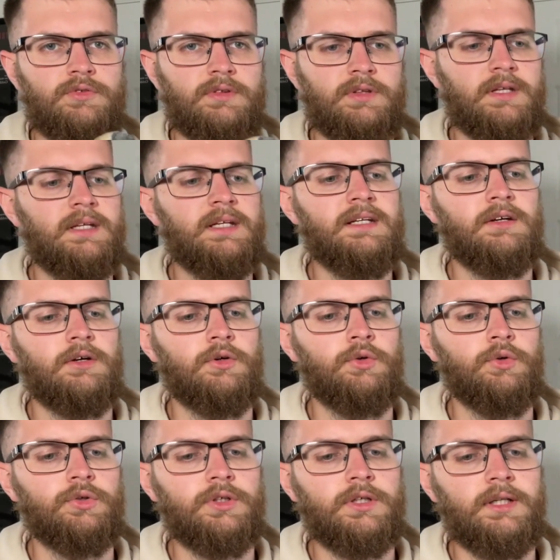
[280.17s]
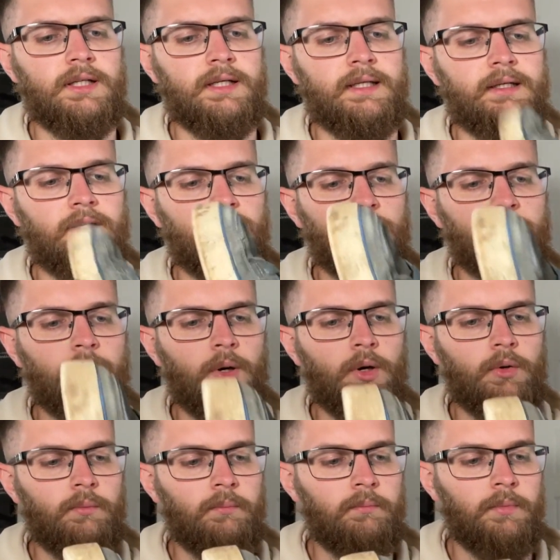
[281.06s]
They need a good clean on the
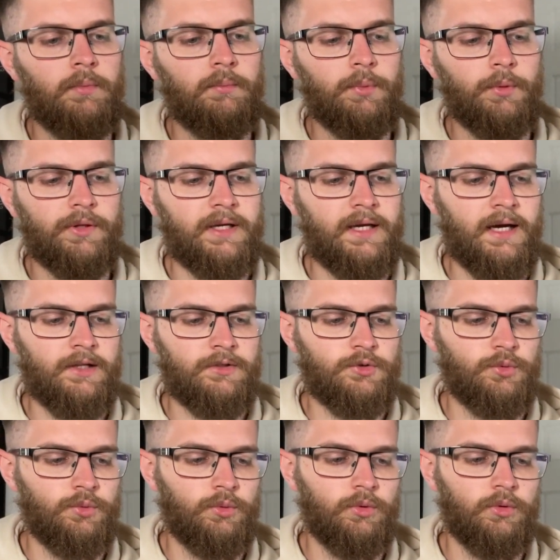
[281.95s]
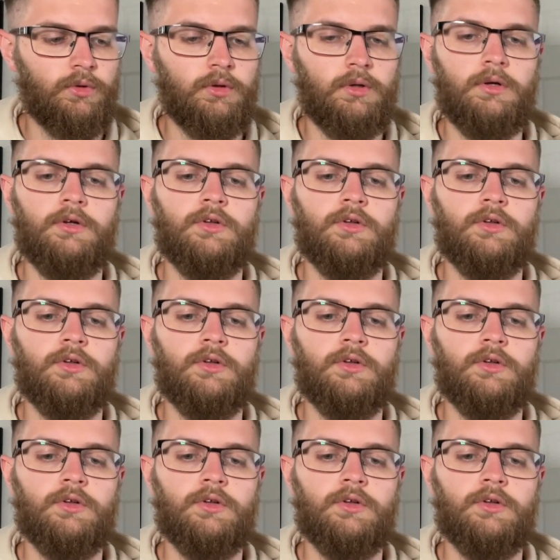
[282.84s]
bottom, but the actual